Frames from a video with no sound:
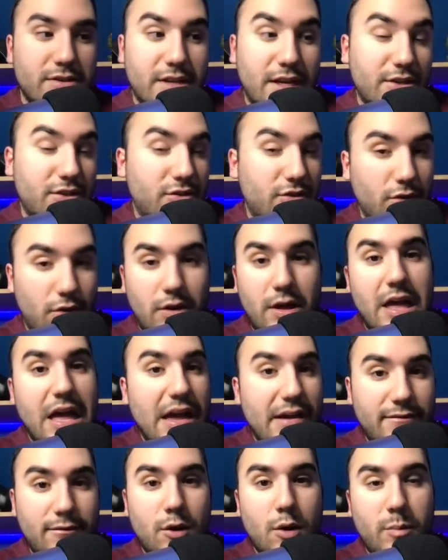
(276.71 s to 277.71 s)
I still
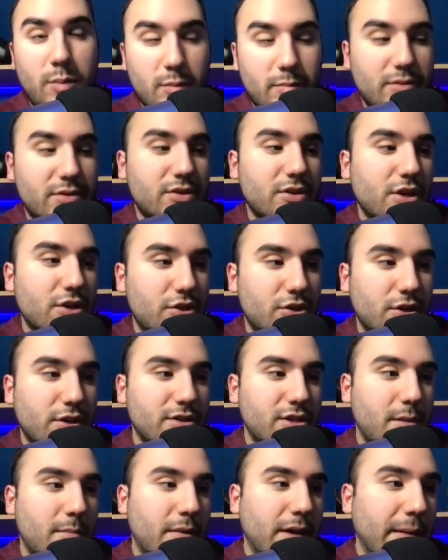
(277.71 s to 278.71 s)
have open
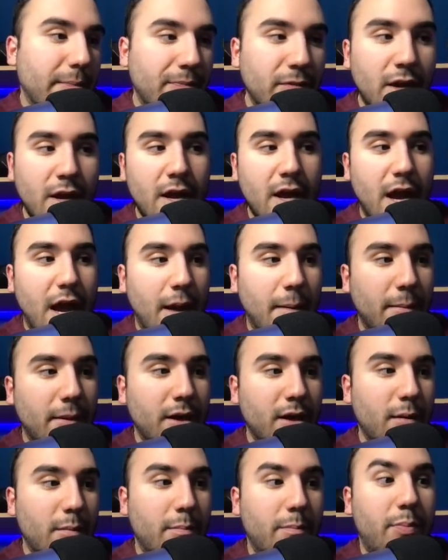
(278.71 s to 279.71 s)
positions. I mean, I'm
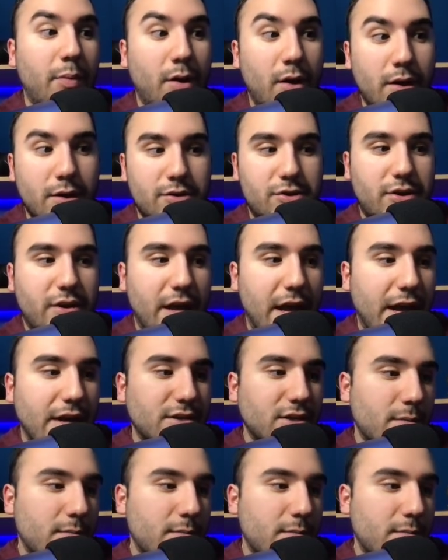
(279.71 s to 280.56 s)
in a bunch, guys.